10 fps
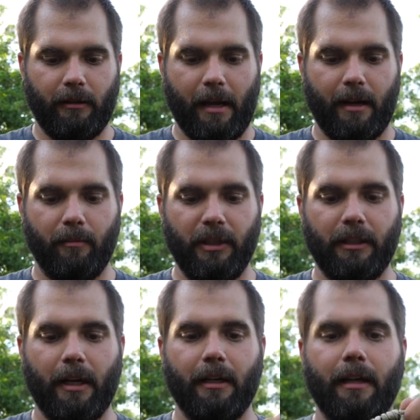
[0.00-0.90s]
hadn't
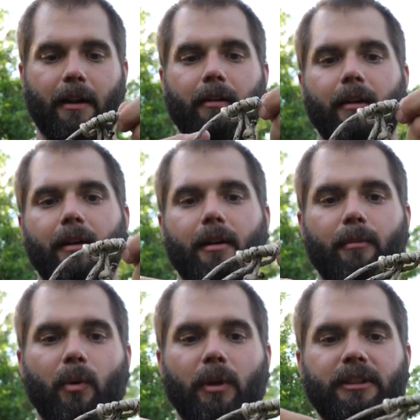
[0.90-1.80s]
been tightened down.
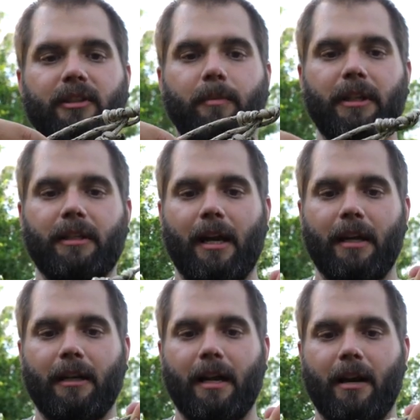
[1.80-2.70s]
But once it's been
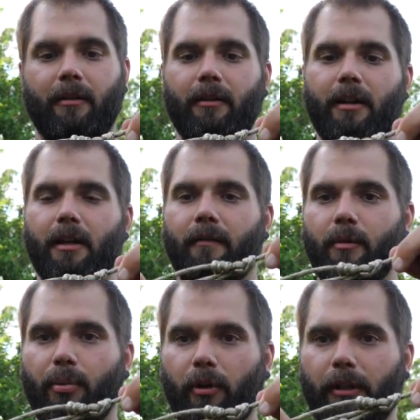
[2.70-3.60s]
tightened down,
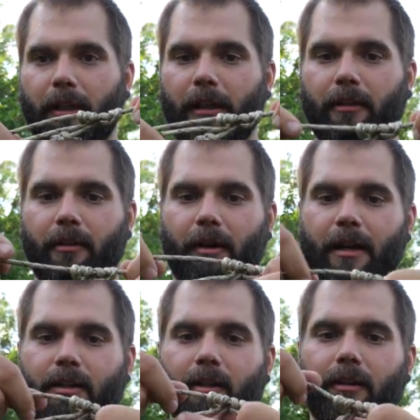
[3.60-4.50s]
you pull it in either
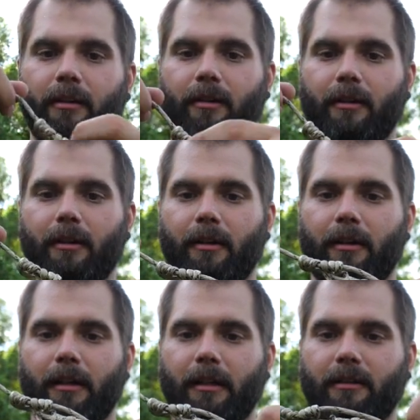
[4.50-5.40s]
direction,
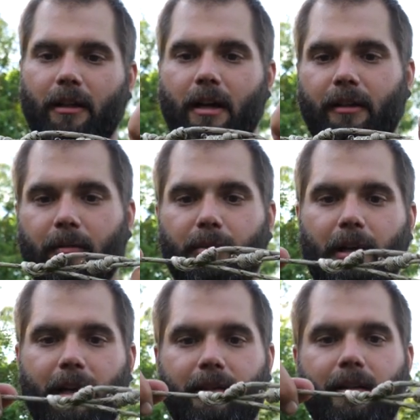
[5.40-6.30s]
it's locked in
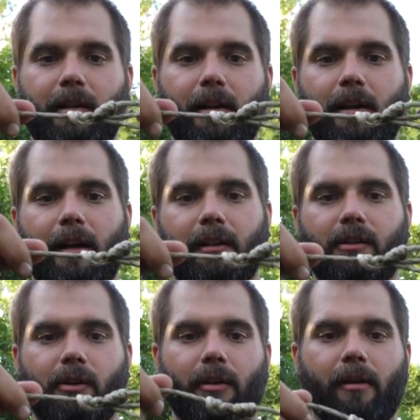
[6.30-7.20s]
place. And
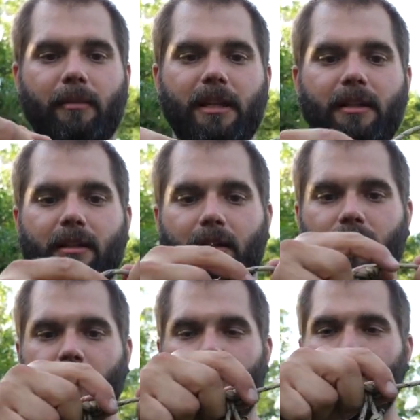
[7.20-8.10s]
so that means
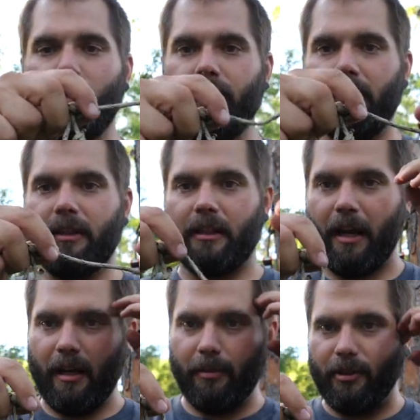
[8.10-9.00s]
you can move this
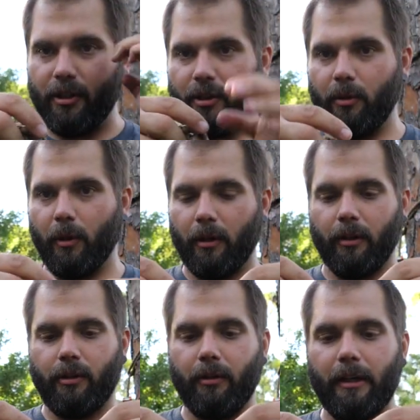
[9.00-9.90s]
to any position you want
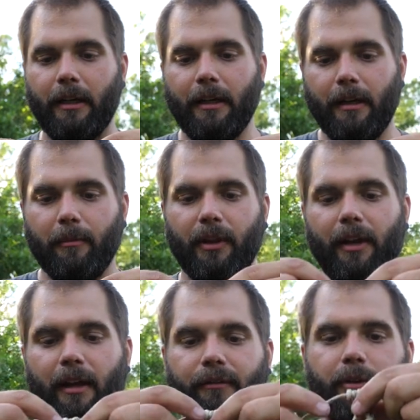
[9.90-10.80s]
on the tree, but
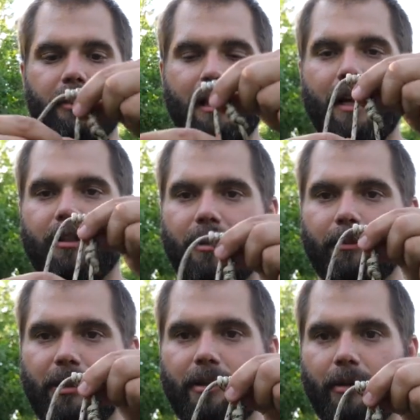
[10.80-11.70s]
then if you attach
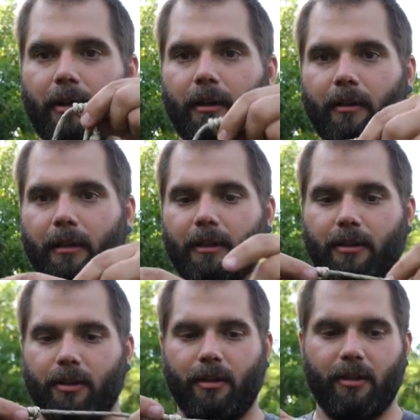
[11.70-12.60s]
something to it, it's
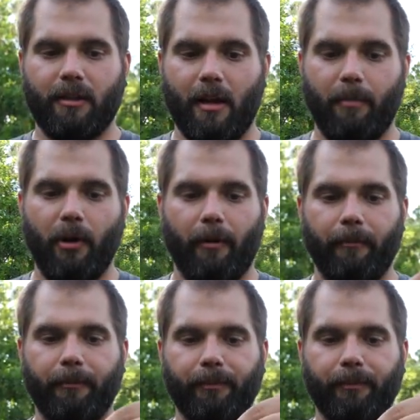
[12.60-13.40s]
just gonna stay put.